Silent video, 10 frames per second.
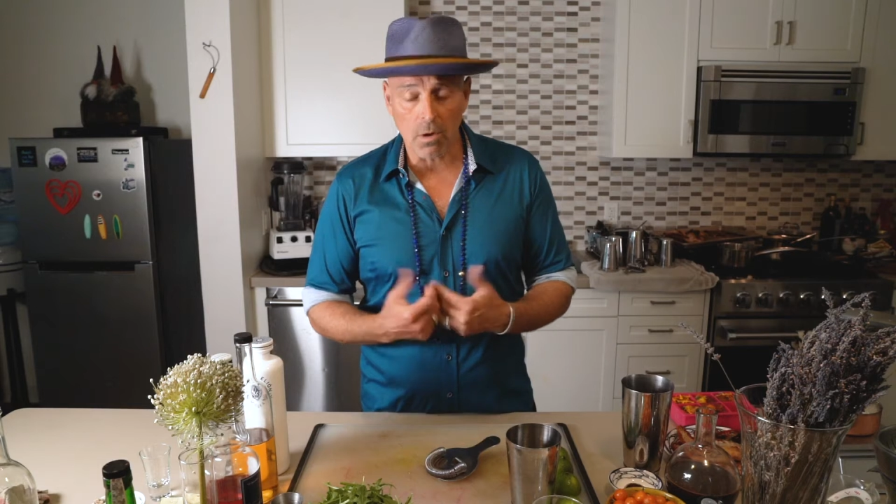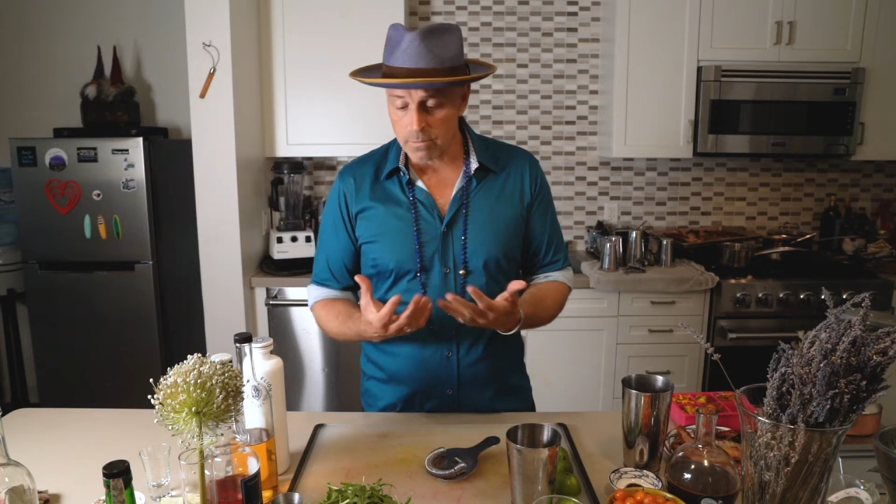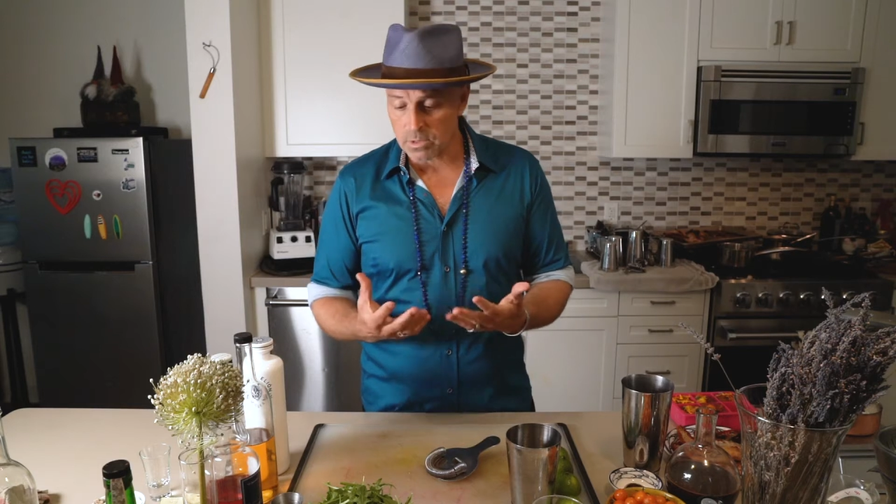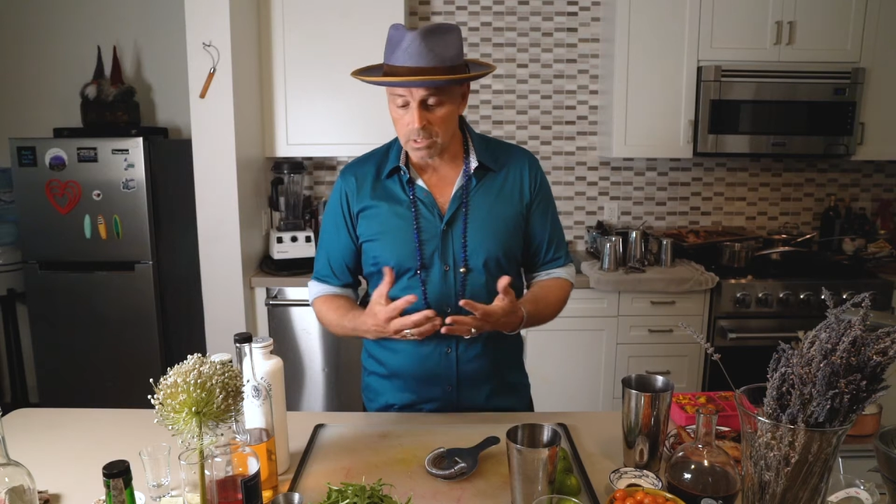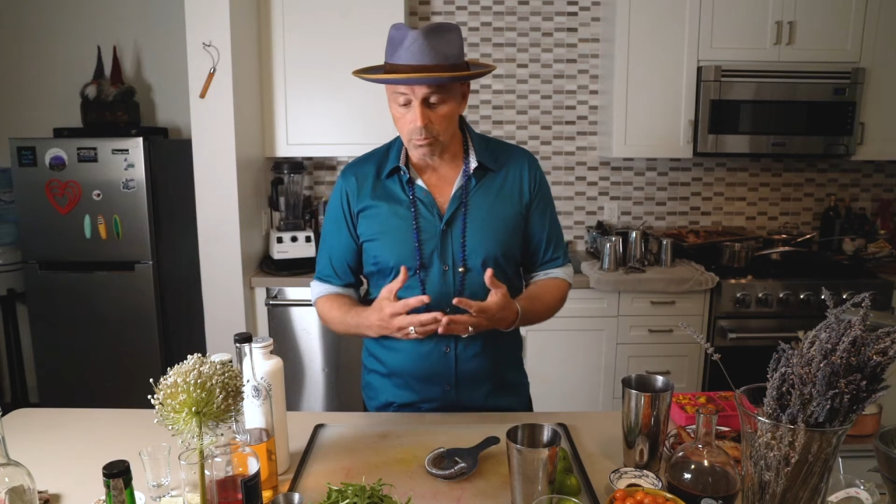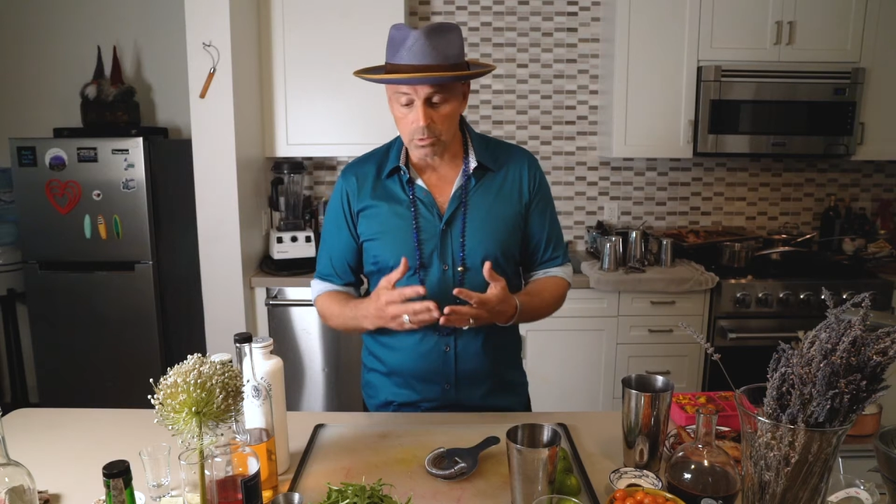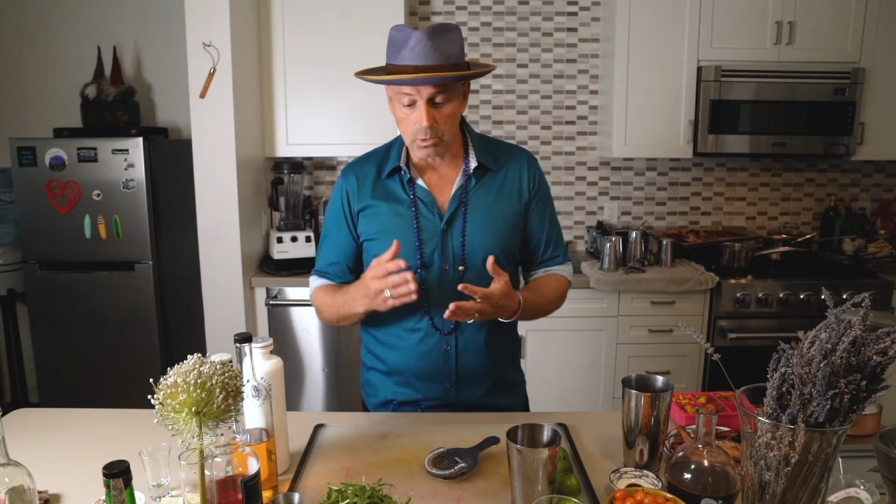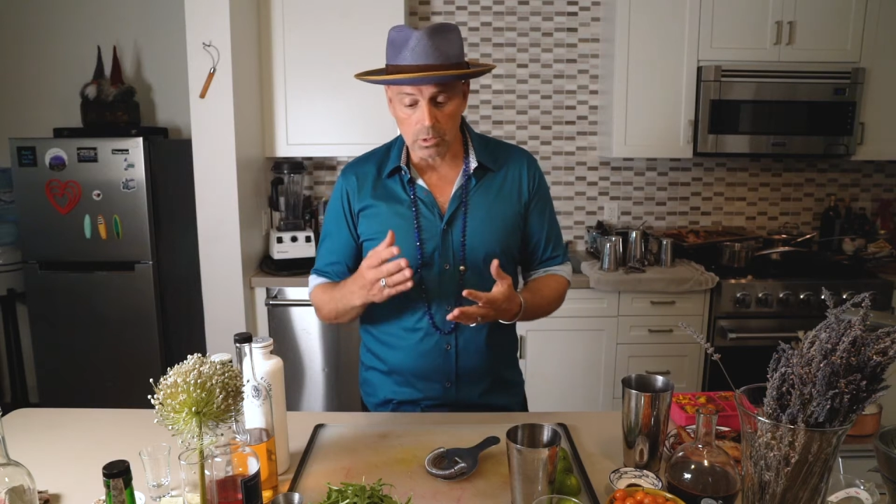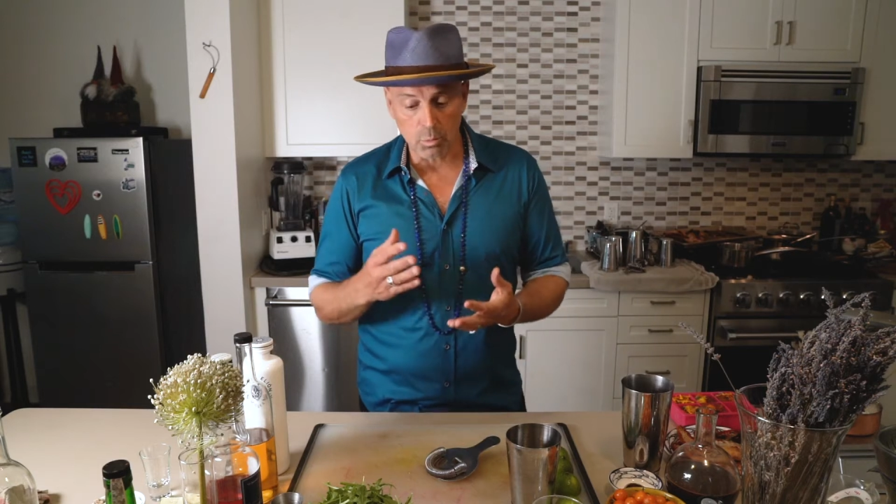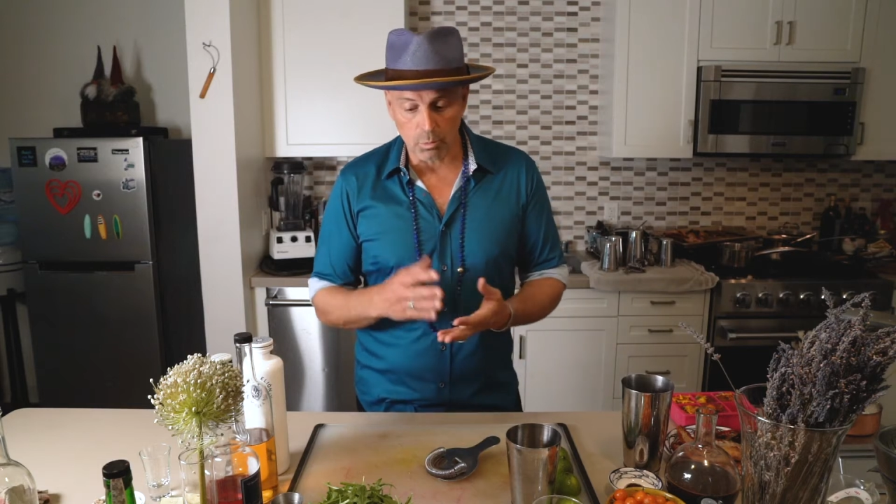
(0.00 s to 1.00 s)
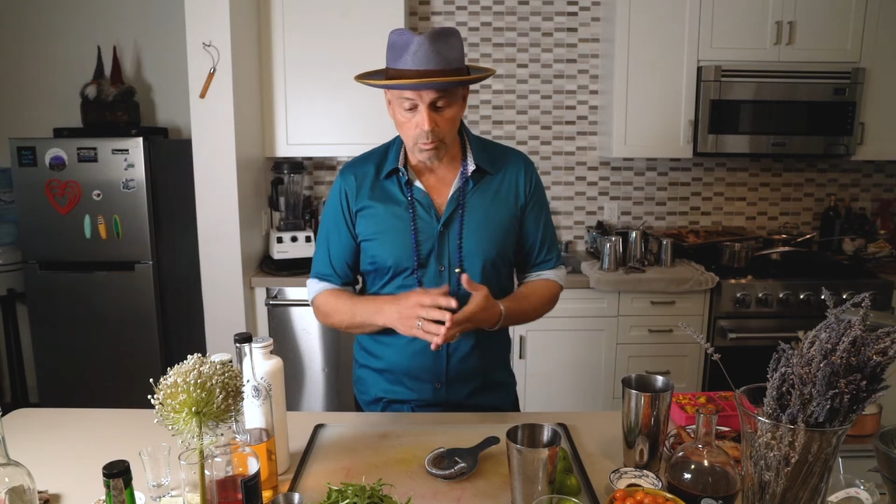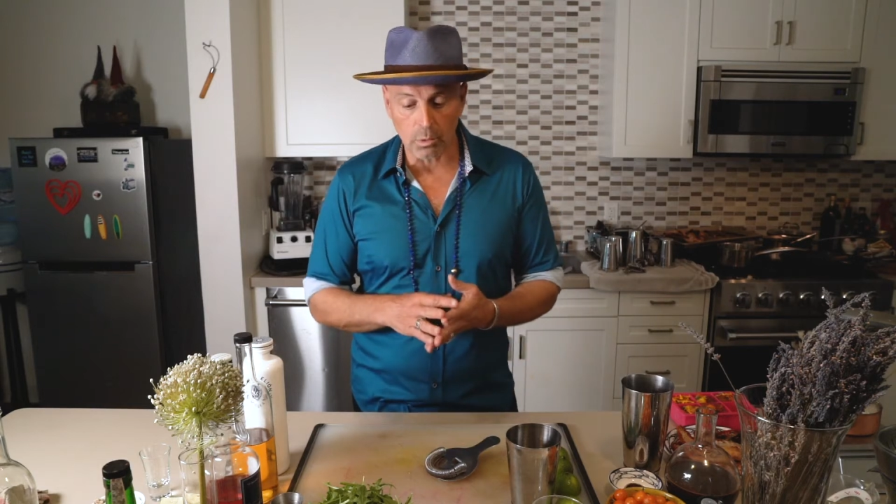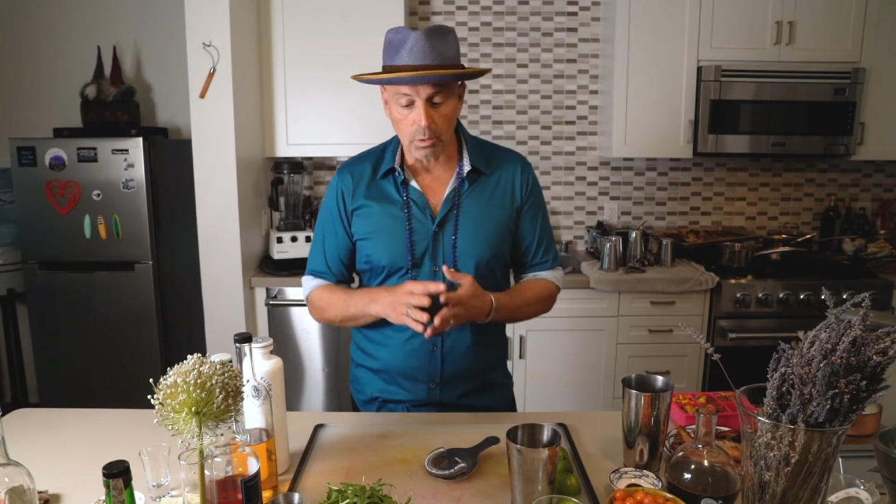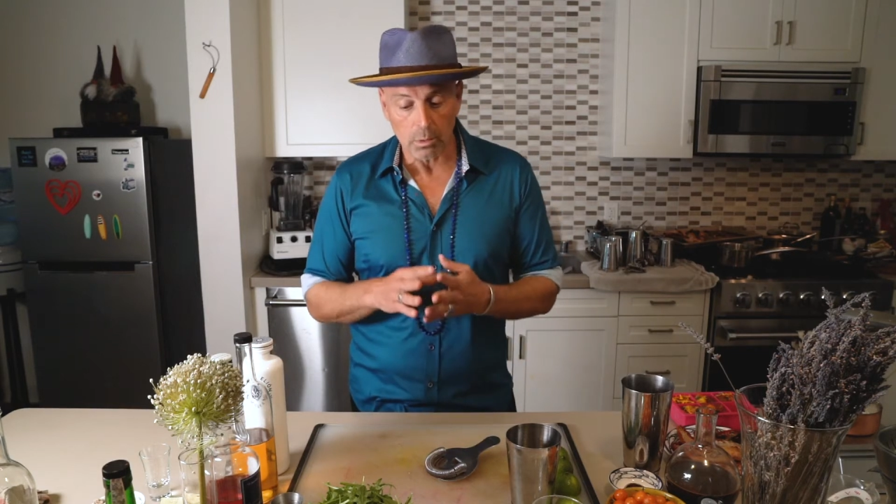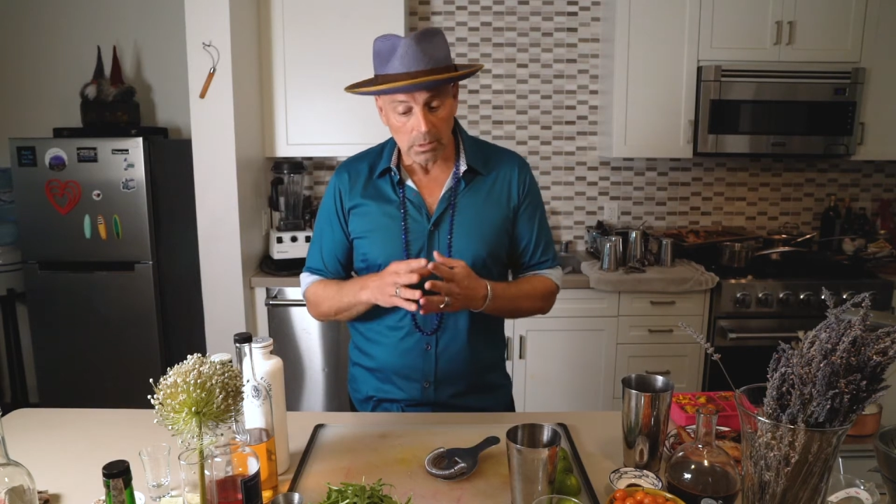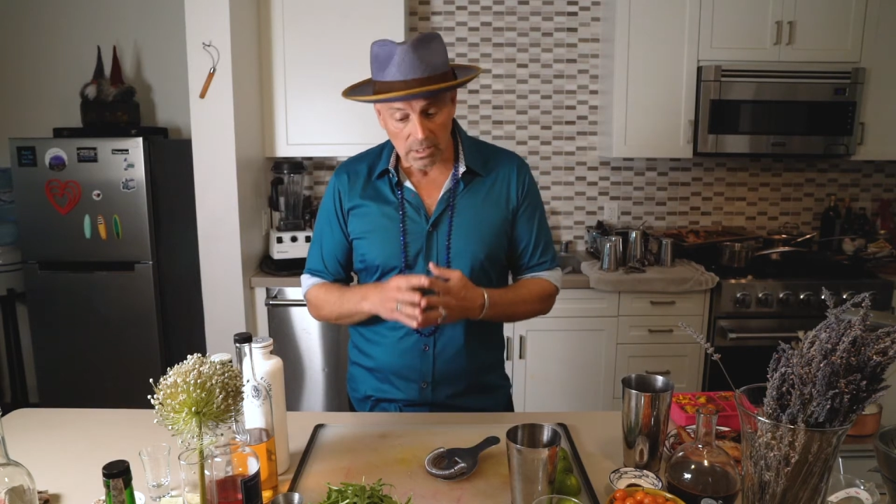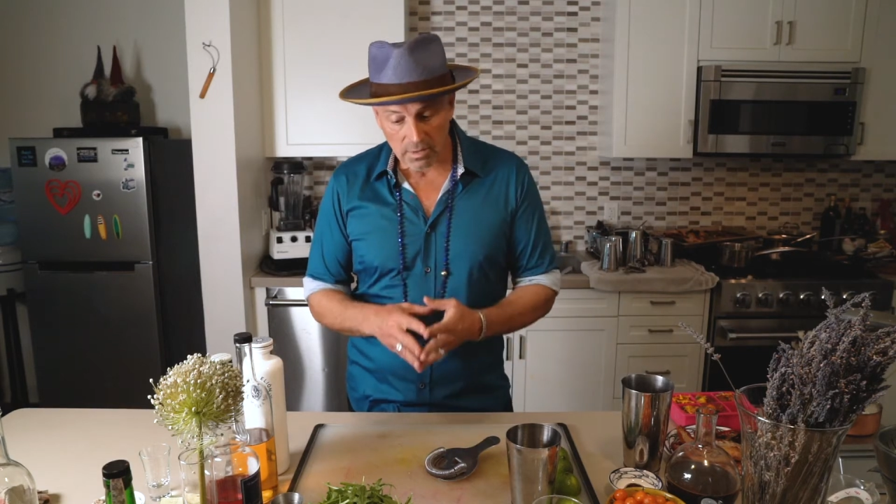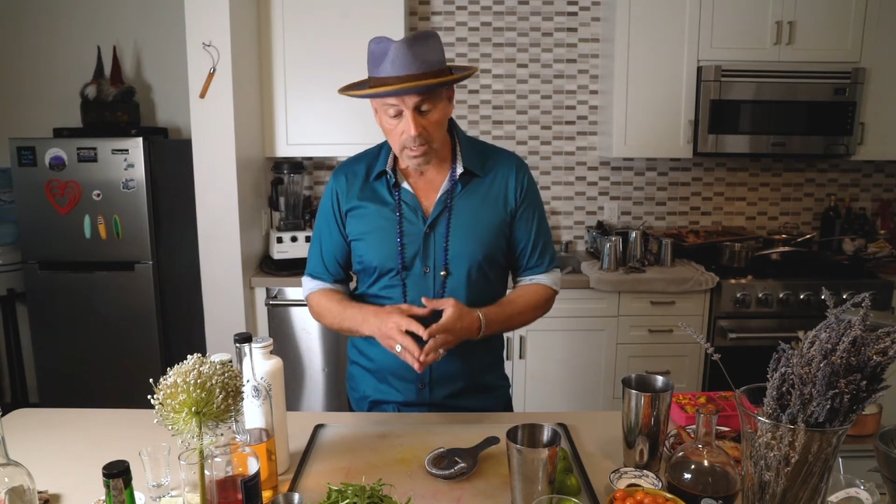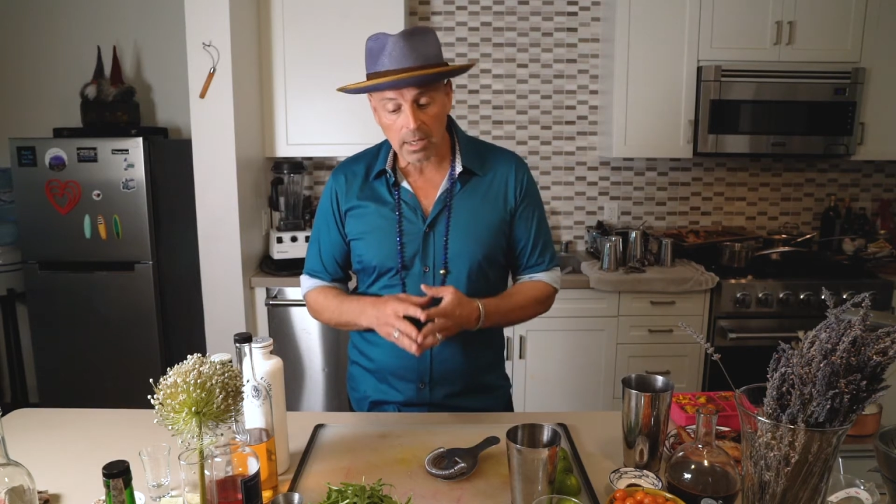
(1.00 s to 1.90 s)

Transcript: obviously. Living